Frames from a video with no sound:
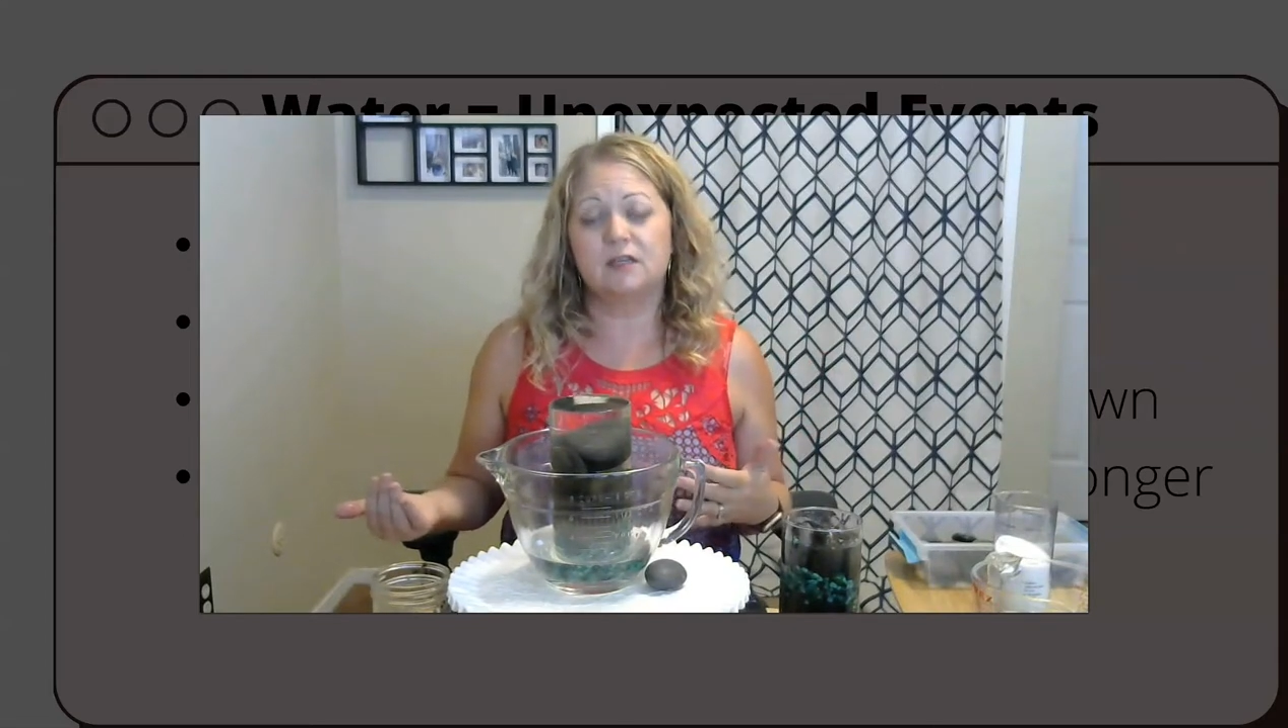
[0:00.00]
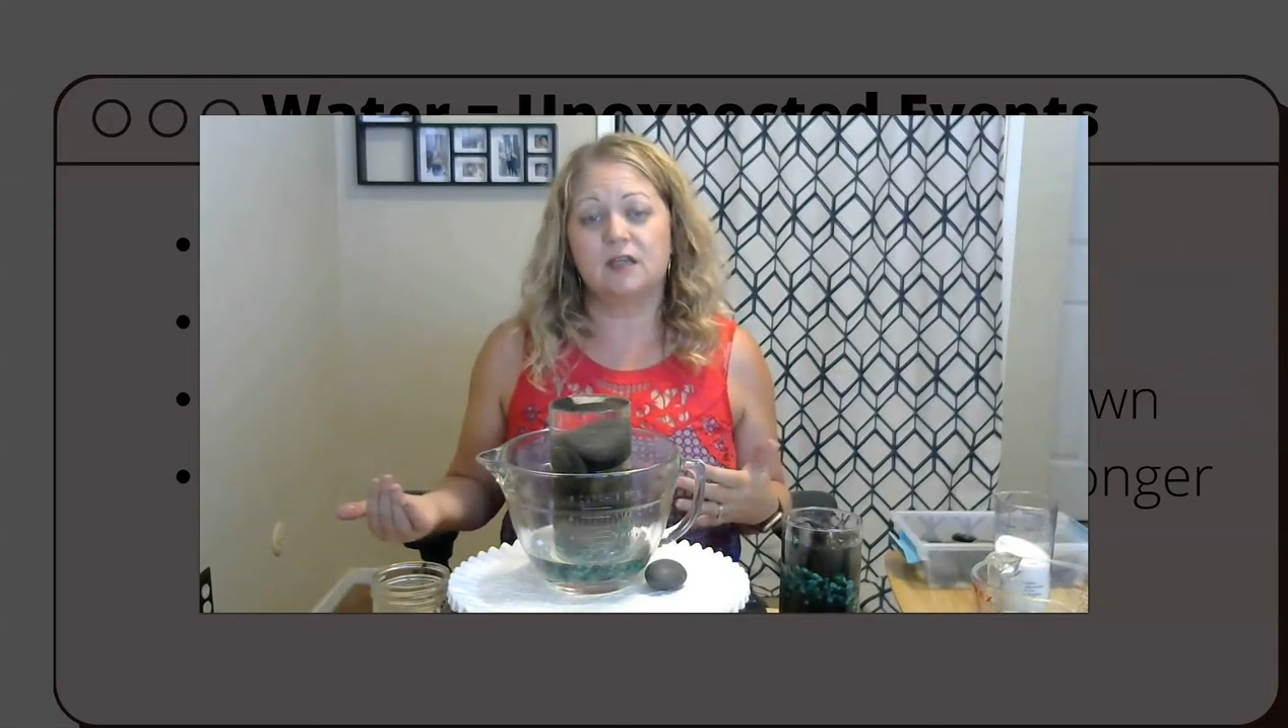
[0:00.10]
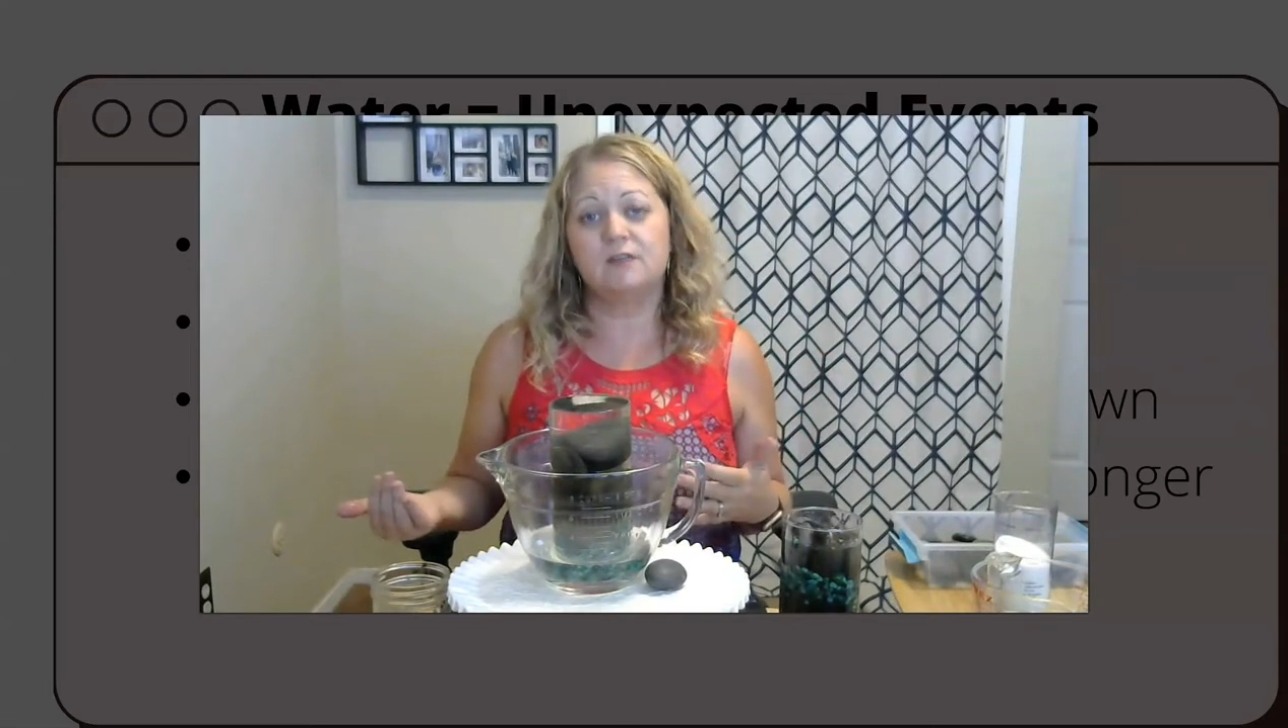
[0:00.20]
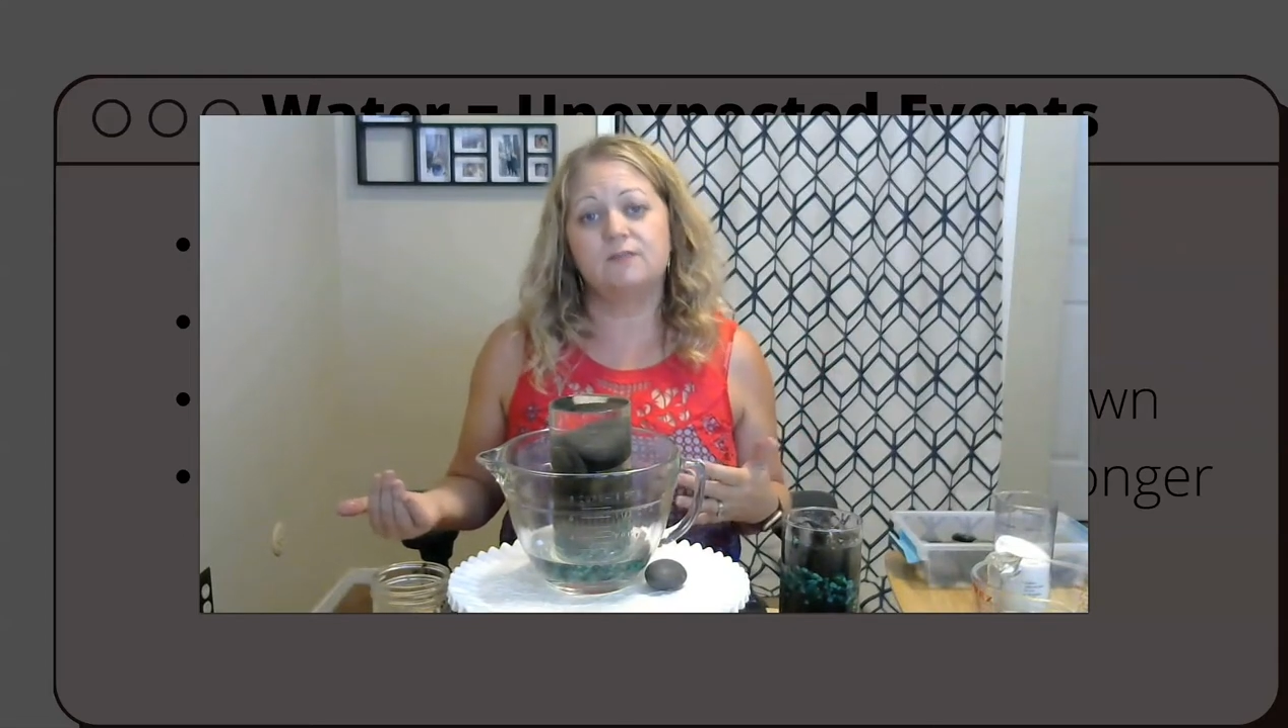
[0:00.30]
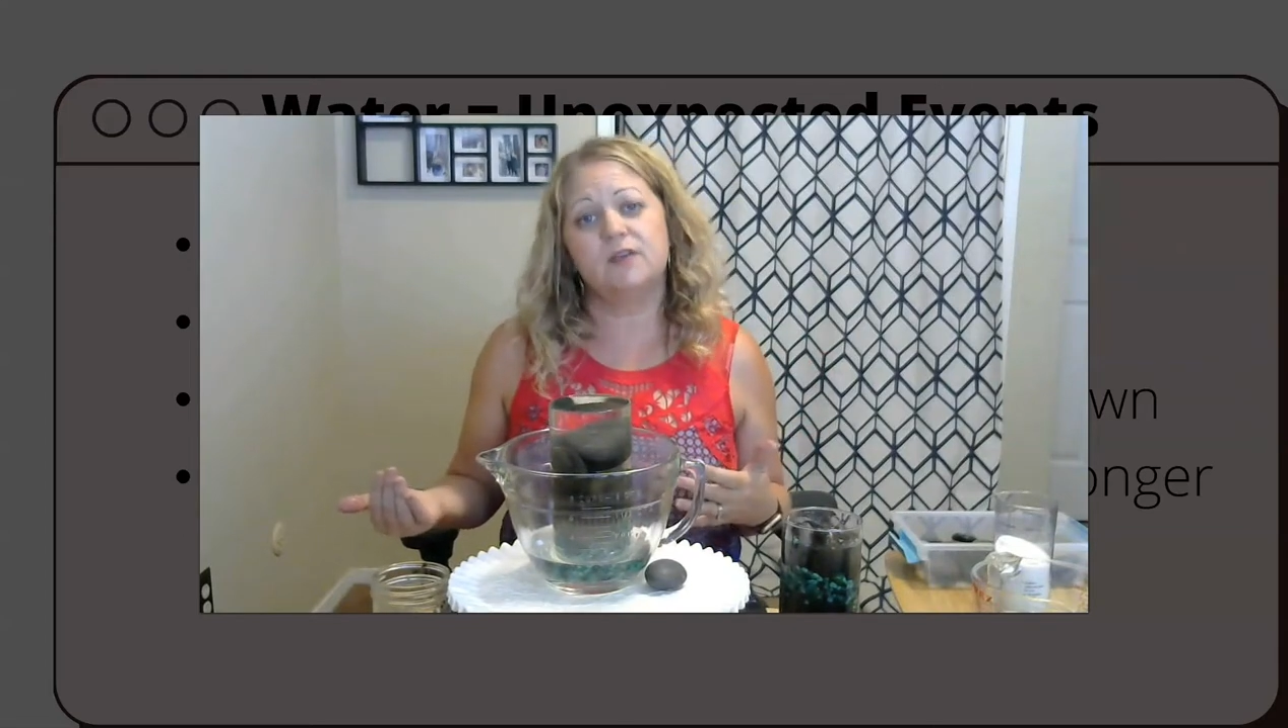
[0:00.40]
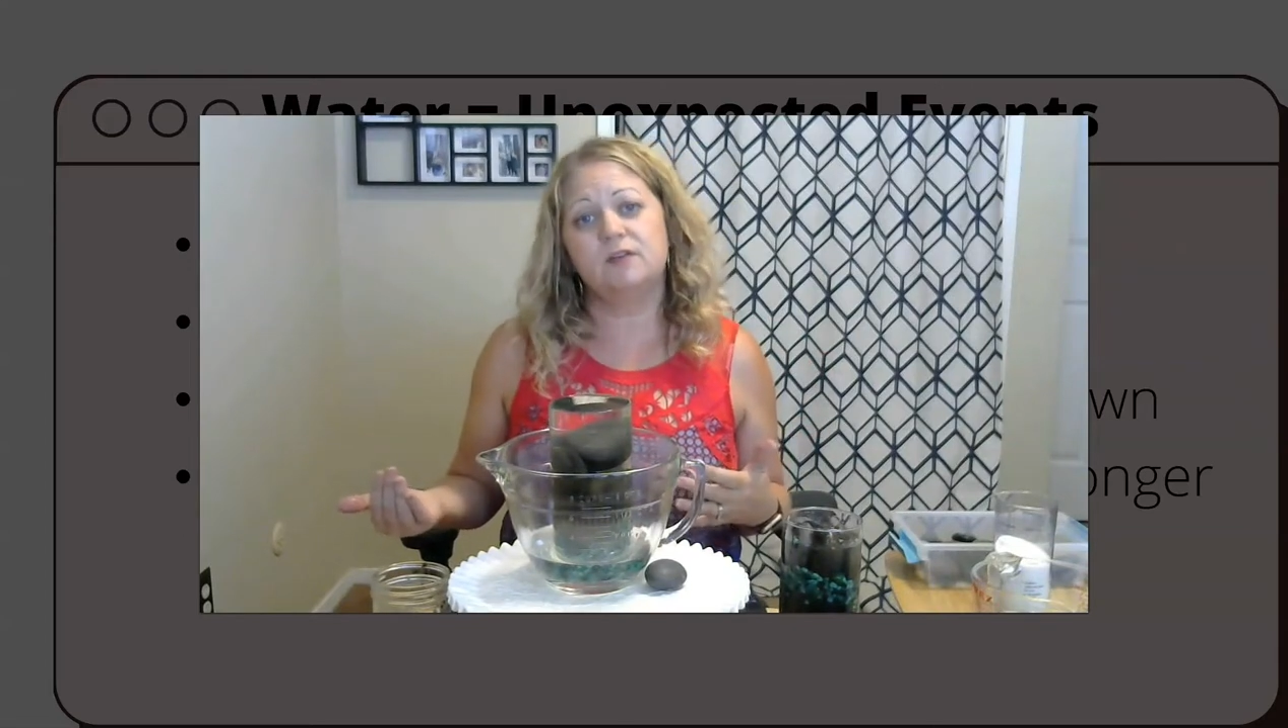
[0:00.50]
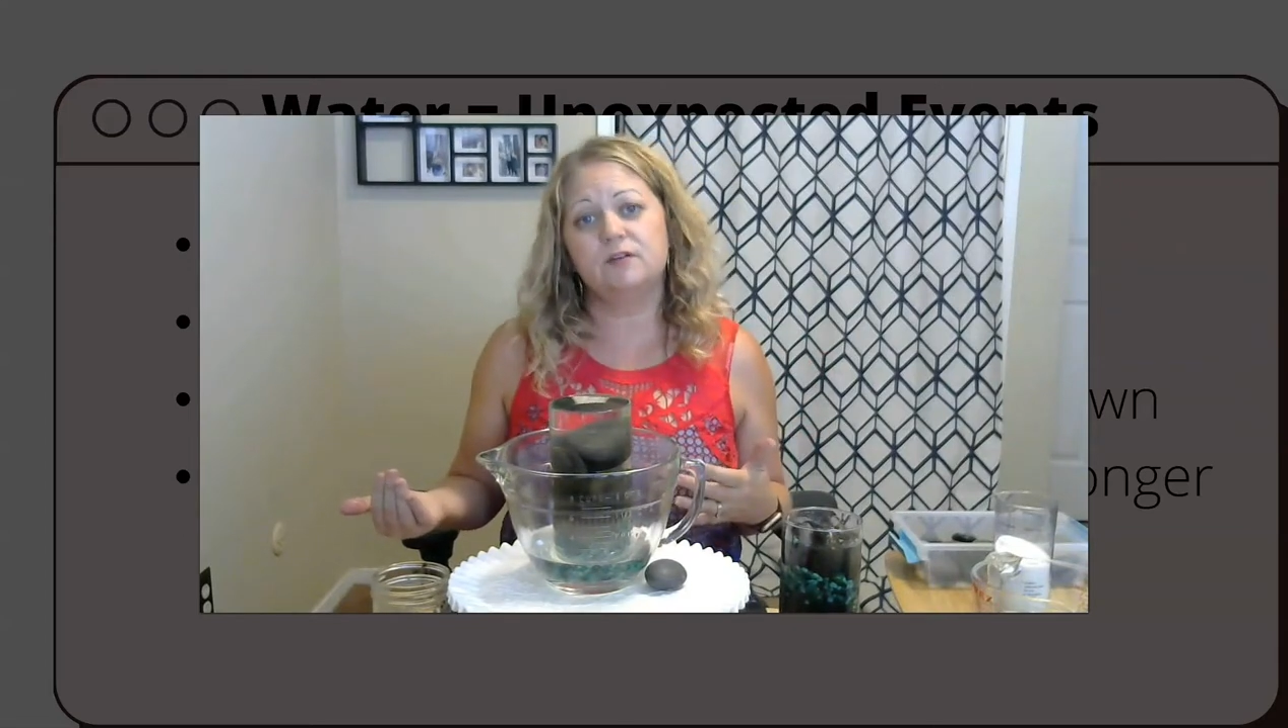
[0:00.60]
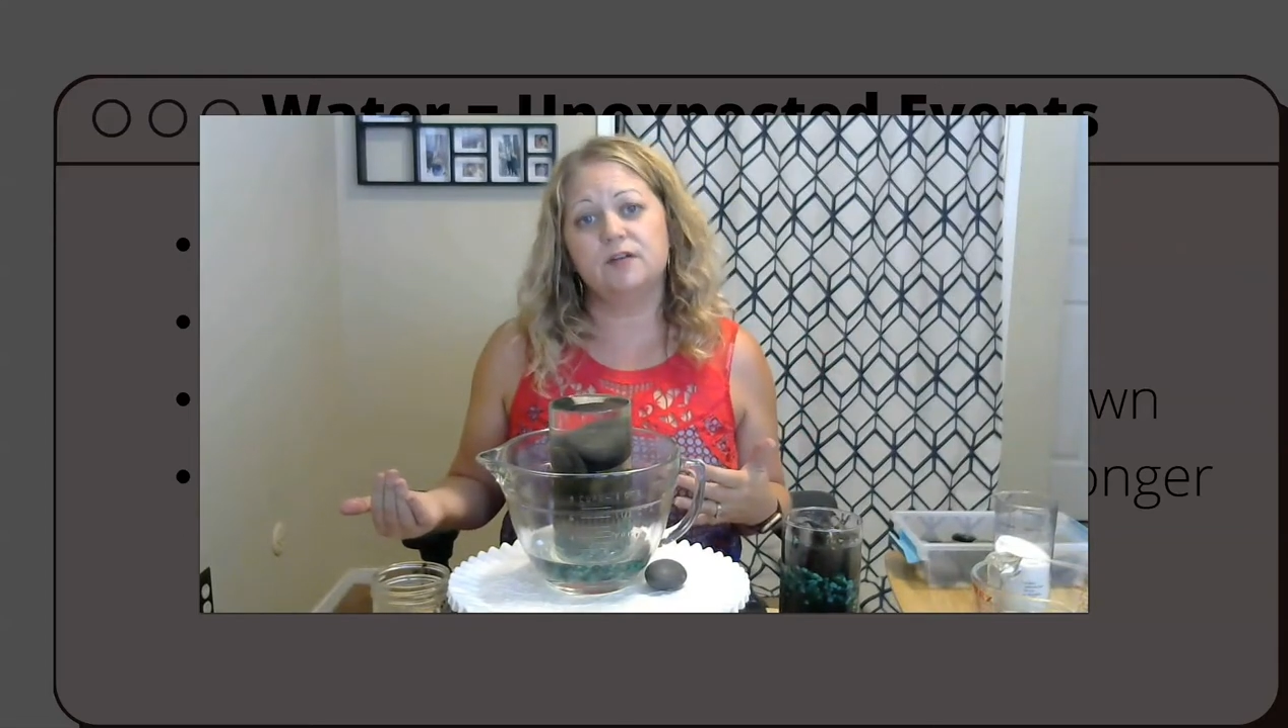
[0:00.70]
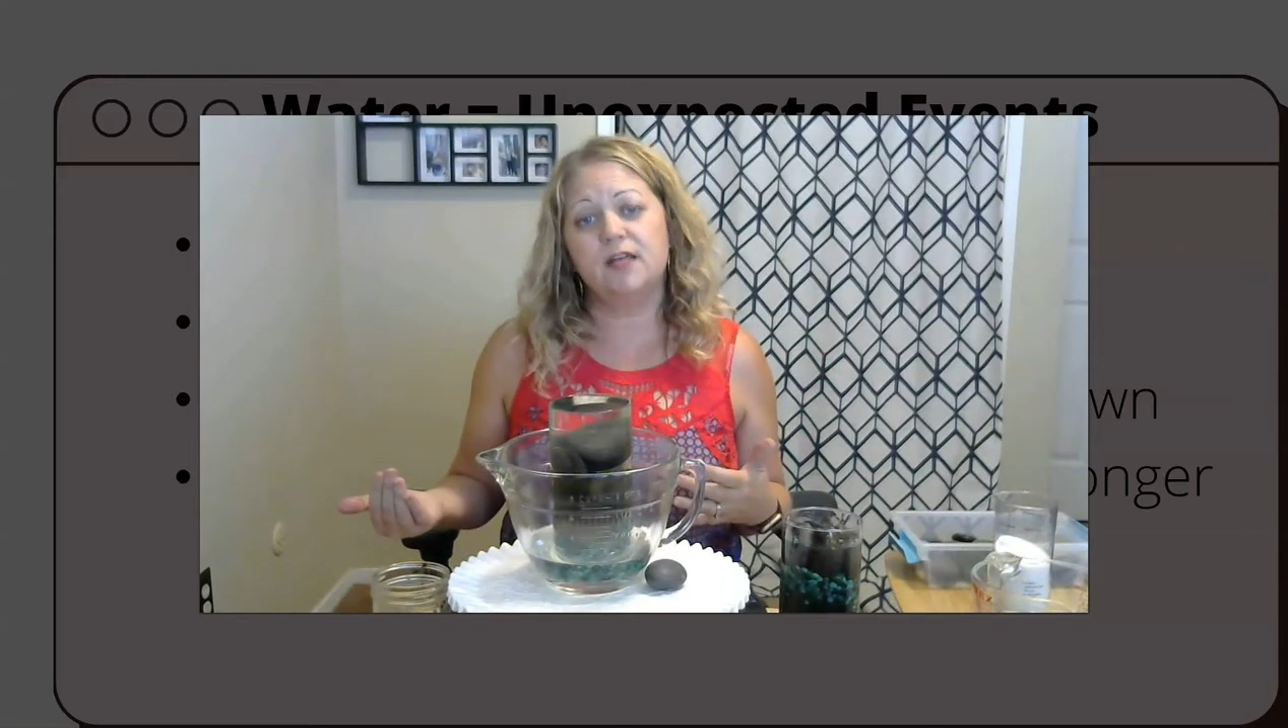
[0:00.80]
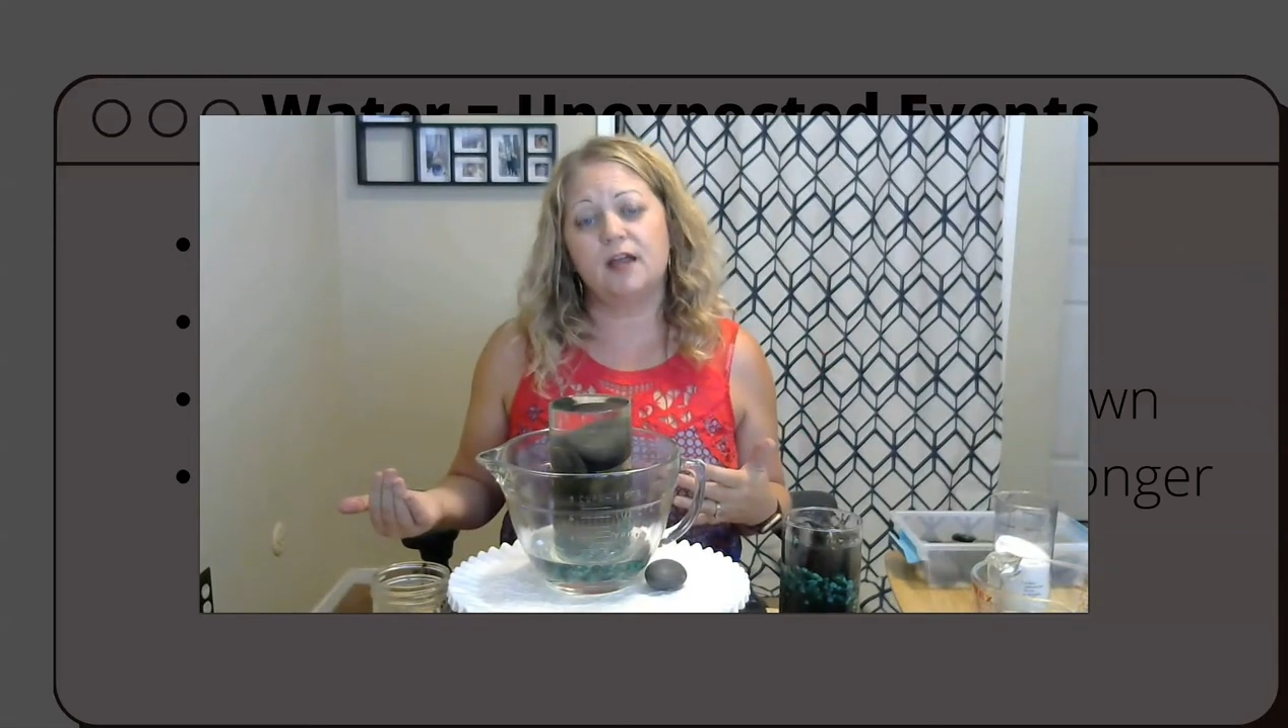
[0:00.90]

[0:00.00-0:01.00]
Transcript: and figuring